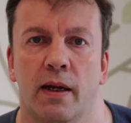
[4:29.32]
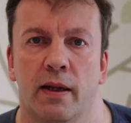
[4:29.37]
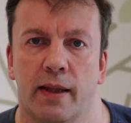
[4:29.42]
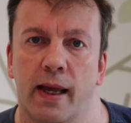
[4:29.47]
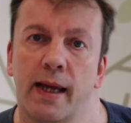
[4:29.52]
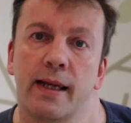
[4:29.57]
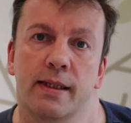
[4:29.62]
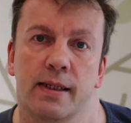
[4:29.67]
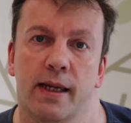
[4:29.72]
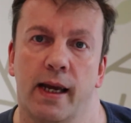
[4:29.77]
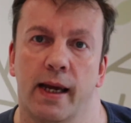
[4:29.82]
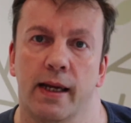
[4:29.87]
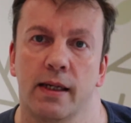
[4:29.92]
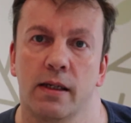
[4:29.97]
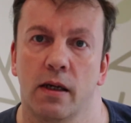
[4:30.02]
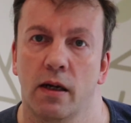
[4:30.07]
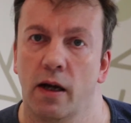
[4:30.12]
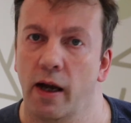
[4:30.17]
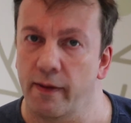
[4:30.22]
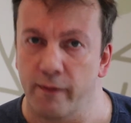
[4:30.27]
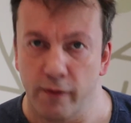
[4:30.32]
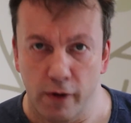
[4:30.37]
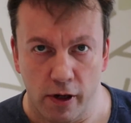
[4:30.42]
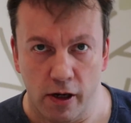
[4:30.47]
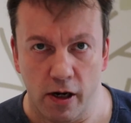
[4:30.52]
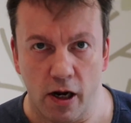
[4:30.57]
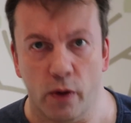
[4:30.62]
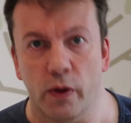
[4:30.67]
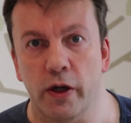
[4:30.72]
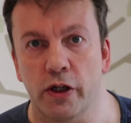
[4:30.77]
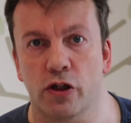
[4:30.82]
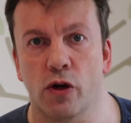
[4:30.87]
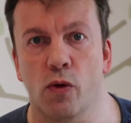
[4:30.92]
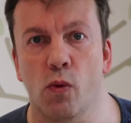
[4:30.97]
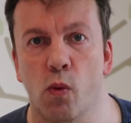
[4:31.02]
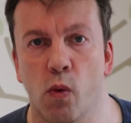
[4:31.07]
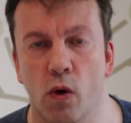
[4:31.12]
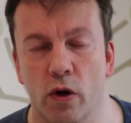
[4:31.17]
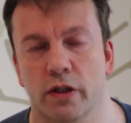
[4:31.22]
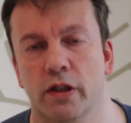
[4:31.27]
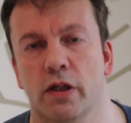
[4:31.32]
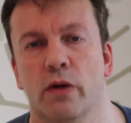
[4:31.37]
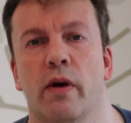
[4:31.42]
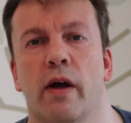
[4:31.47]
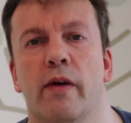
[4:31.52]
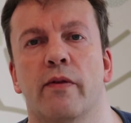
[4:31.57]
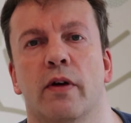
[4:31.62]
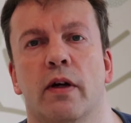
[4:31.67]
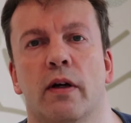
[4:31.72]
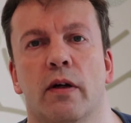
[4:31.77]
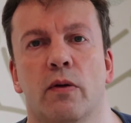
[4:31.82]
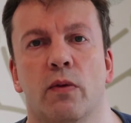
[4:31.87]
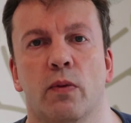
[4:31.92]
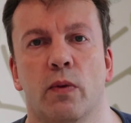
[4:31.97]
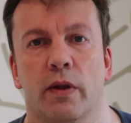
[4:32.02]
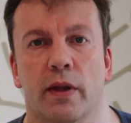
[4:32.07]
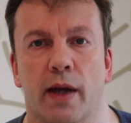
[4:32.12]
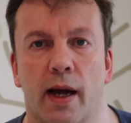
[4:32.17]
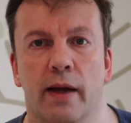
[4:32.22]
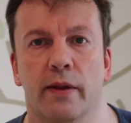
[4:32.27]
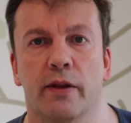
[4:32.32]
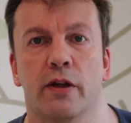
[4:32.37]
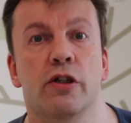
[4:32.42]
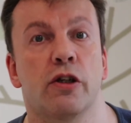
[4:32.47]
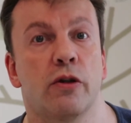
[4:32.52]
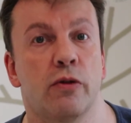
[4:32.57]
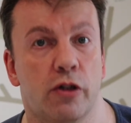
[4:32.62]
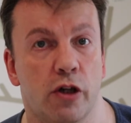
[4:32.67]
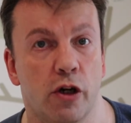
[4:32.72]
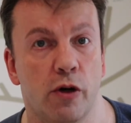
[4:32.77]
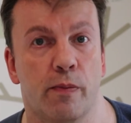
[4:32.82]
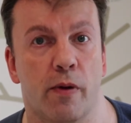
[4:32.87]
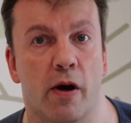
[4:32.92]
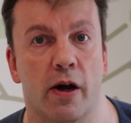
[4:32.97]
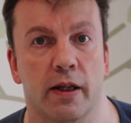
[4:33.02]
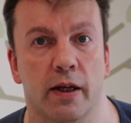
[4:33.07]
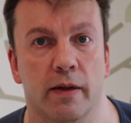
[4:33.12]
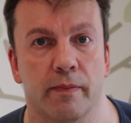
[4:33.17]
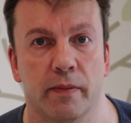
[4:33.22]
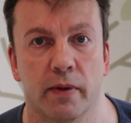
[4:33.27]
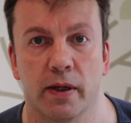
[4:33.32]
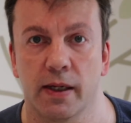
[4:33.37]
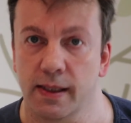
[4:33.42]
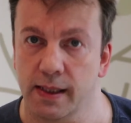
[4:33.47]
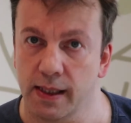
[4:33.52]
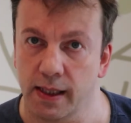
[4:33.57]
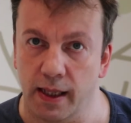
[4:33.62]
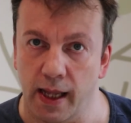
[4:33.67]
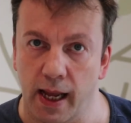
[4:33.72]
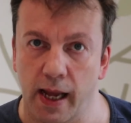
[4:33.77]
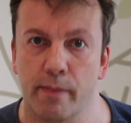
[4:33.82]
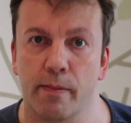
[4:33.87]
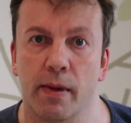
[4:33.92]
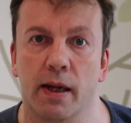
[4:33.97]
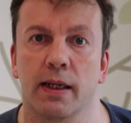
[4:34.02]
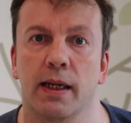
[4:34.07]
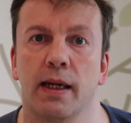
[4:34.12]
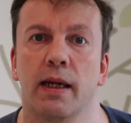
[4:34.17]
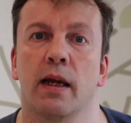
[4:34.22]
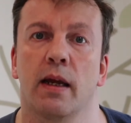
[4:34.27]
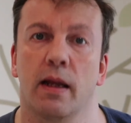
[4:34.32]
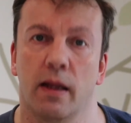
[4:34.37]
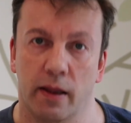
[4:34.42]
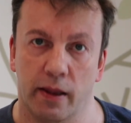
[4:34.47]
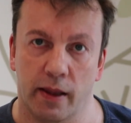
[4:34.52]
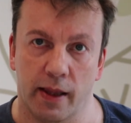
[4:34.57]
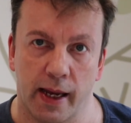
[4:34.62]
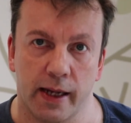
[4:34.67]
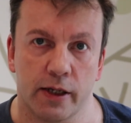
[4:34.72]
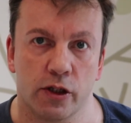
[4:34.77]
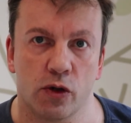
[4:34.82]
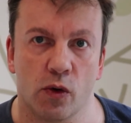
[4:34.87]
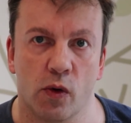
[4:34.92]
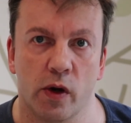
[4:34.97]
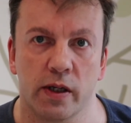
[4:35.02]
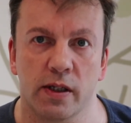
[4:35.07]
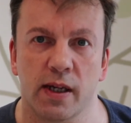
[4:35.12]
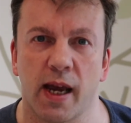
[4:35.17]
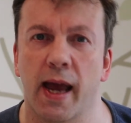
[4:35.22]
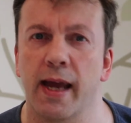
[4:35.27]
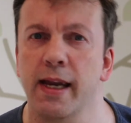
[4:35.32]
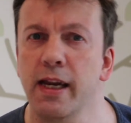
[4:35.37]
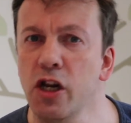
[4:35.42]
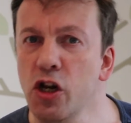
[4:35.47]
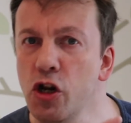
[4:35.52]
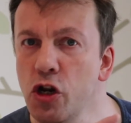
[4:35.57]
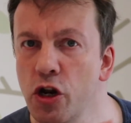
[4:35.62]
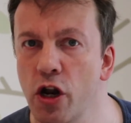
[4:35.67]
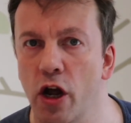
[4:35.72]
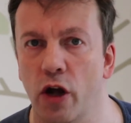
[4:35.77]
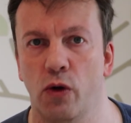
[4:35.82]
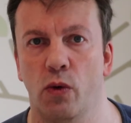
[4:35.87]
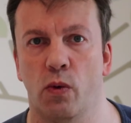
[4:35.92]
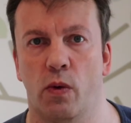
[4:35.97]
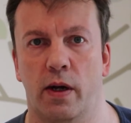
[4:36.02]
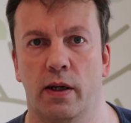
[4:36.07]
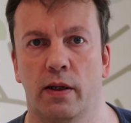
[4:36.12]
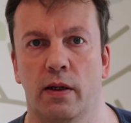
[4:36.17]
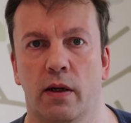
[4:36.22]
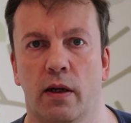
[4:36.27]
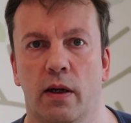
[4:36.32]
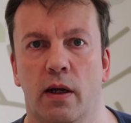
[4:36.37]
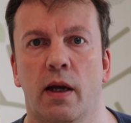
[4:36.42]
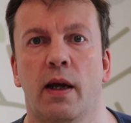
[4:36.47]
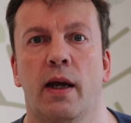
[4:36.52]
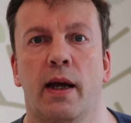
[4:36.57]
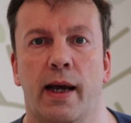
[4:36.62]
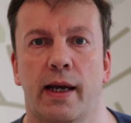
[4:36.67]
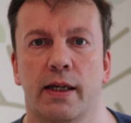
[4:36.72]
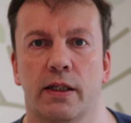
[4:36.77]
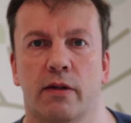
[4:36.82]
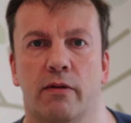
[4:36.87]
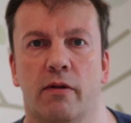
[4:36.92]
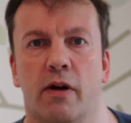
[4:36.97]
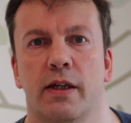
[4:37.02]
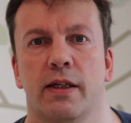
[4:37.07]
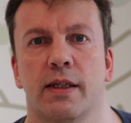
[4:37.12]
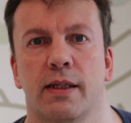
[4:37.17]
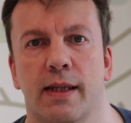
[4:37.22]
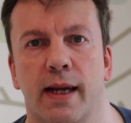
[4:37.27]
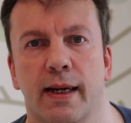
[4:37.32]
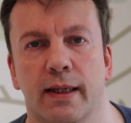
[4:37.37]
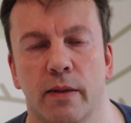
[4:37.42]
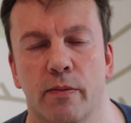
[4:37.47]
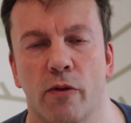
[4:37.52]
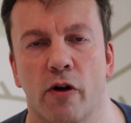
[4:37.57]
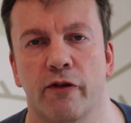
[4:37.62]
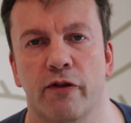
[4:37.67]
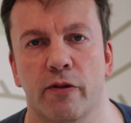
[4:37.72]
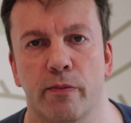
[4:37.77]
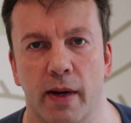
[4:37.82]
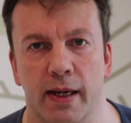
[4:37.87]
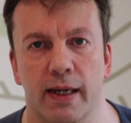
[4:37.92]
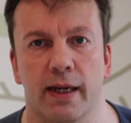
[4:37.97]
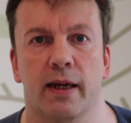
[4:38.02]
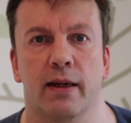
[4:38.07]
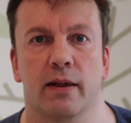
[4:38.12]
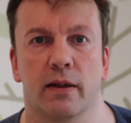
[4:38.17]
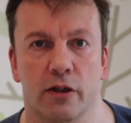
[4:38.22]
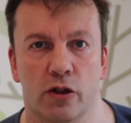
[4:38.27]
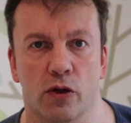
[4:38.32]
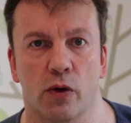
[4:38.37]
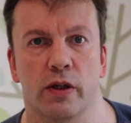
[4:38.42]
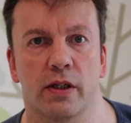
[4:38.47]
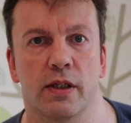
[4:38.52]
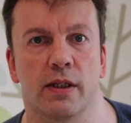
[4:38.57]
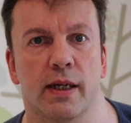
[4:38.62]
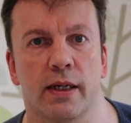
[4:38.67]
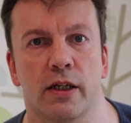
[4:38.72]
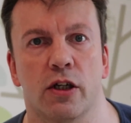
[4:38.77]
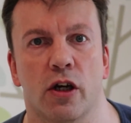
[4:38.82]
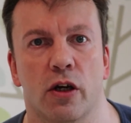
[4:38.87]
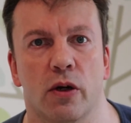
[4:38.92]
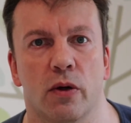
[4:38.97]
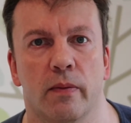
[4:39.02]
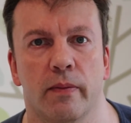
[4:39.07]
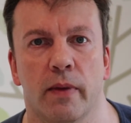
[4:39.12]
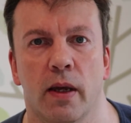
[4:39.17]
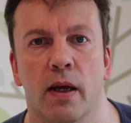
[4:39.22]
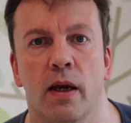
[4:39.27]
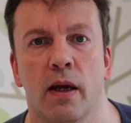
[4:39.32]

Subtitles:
That said, I have no issue whatsoever with others who do buy them. It's their money, their choice, and no one has the right to slag them off for making the choices they do.